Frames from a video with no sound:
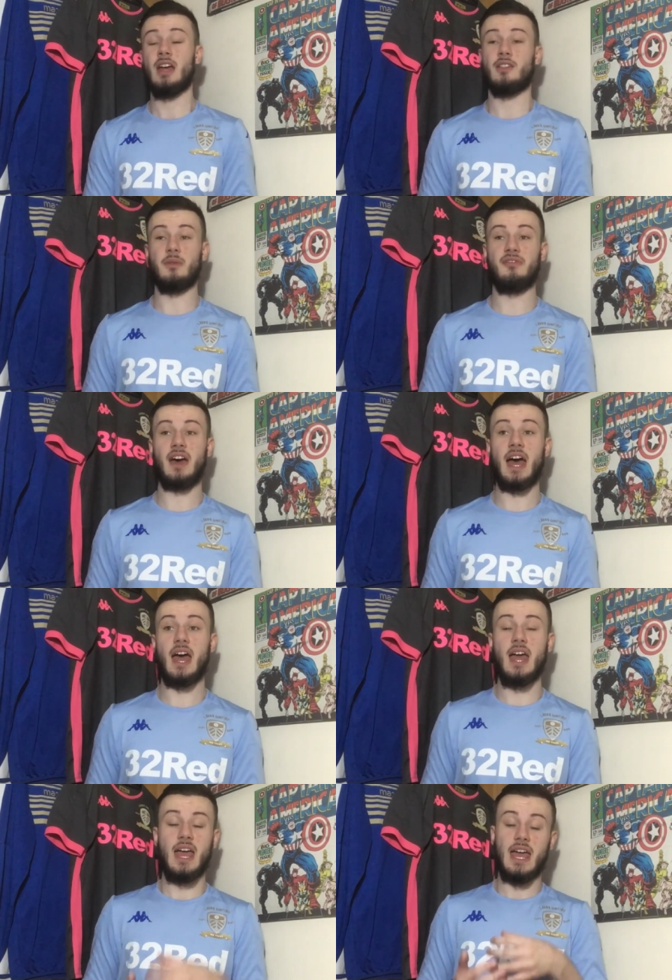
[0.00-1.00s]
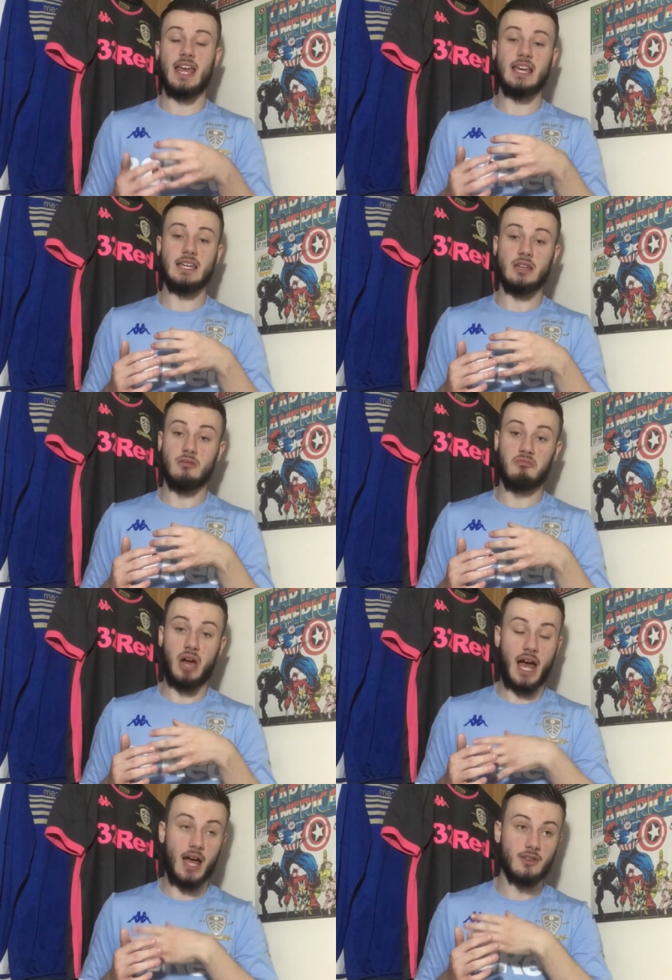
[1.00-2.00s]
to be fair, he
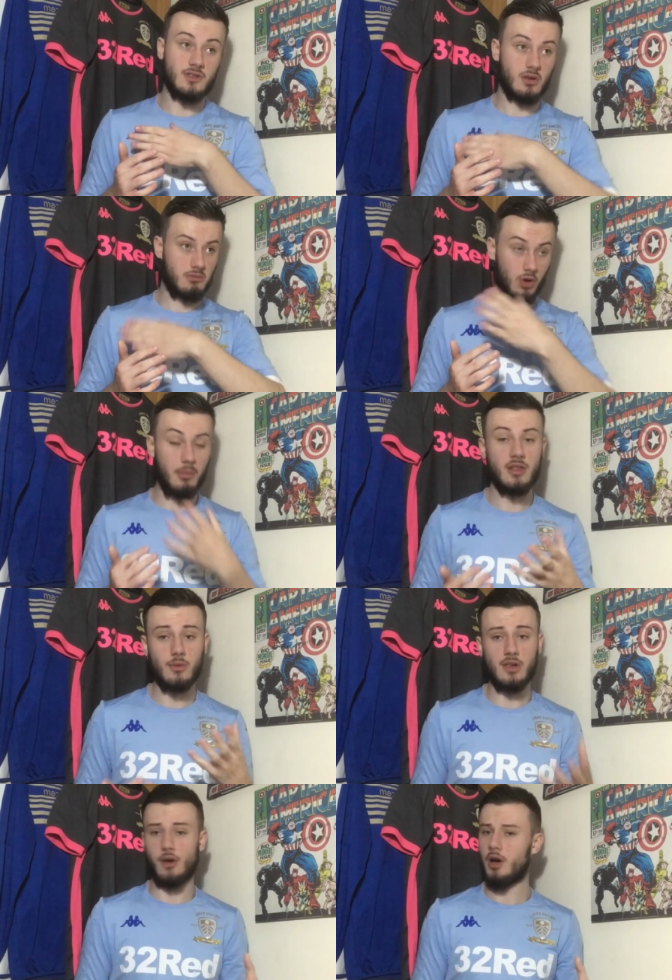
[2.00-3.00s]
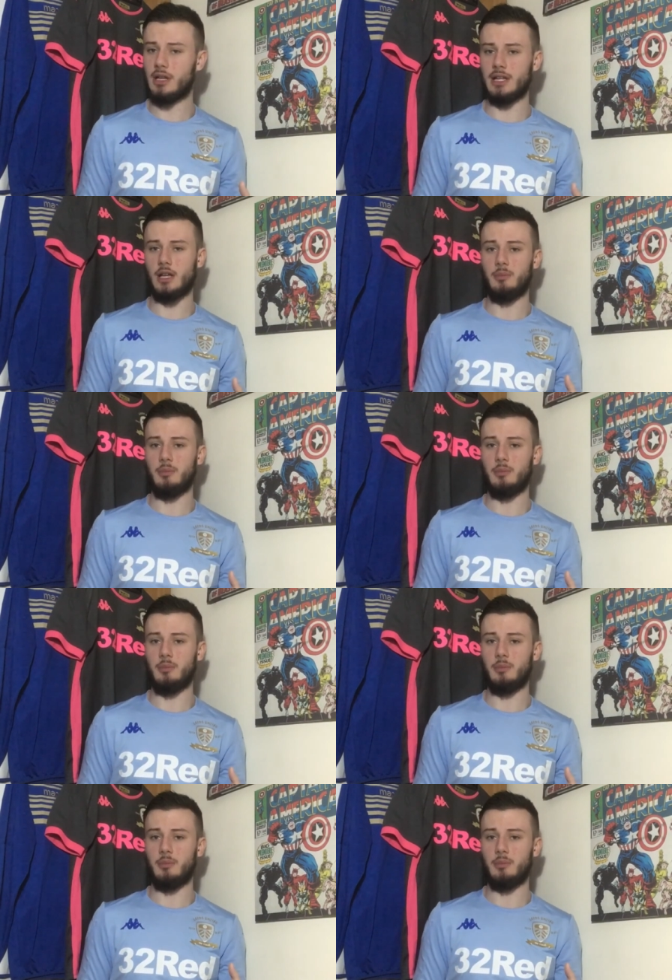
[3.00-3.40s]
has come into his own a little